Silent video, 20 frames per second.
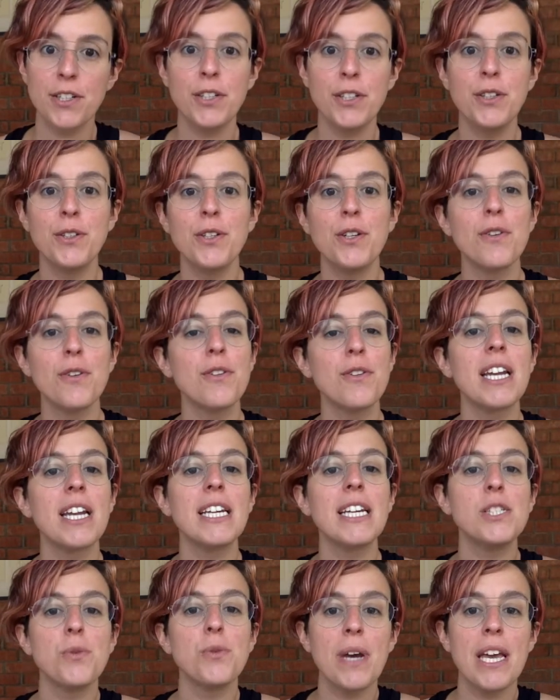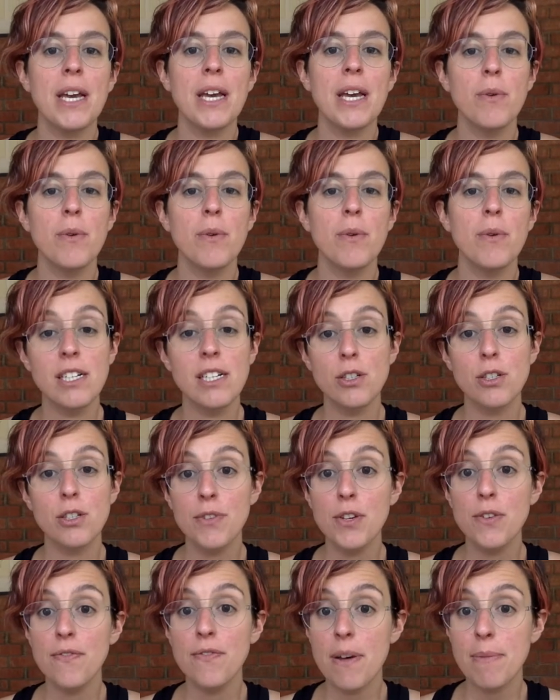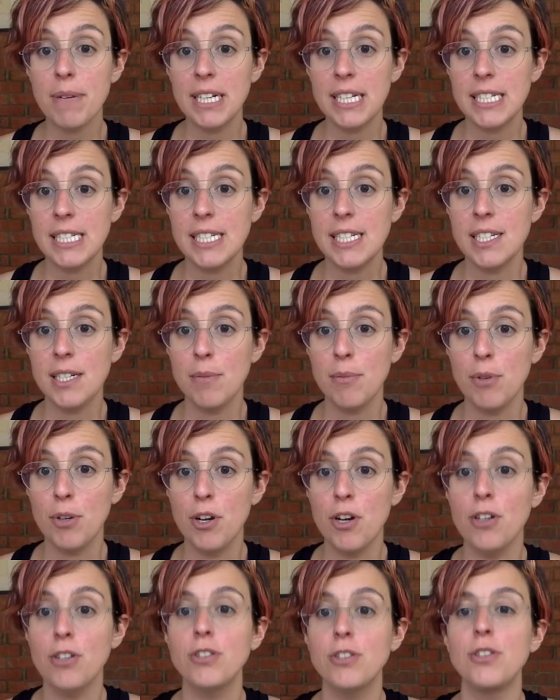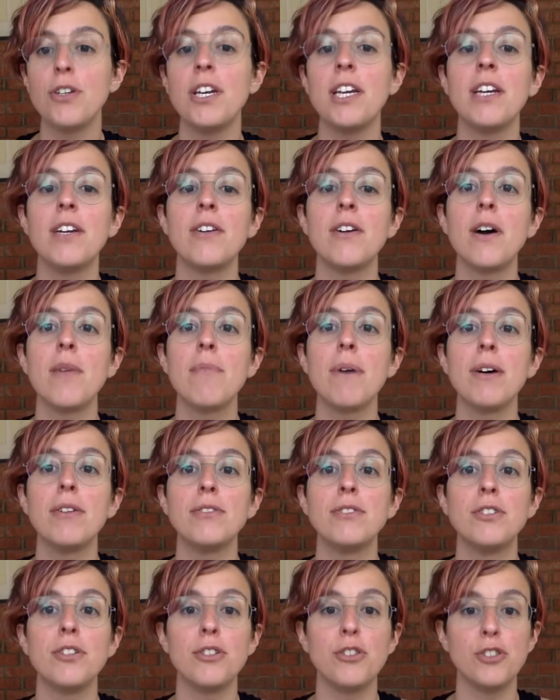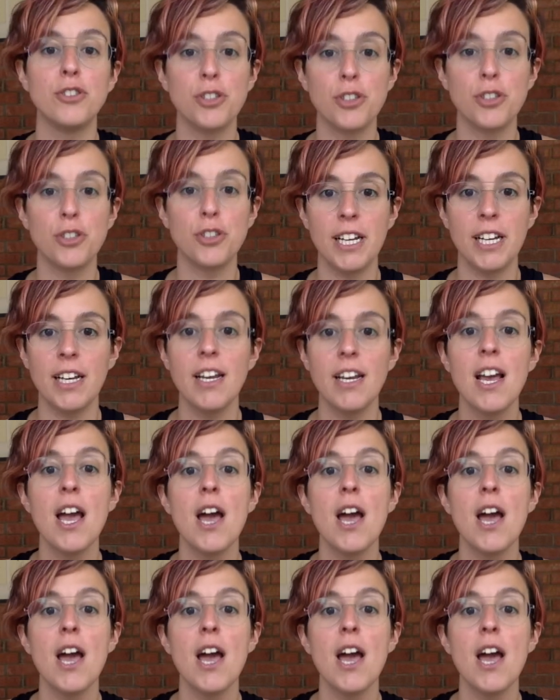you know that each week we interview feminists in the blog to hear about their journey,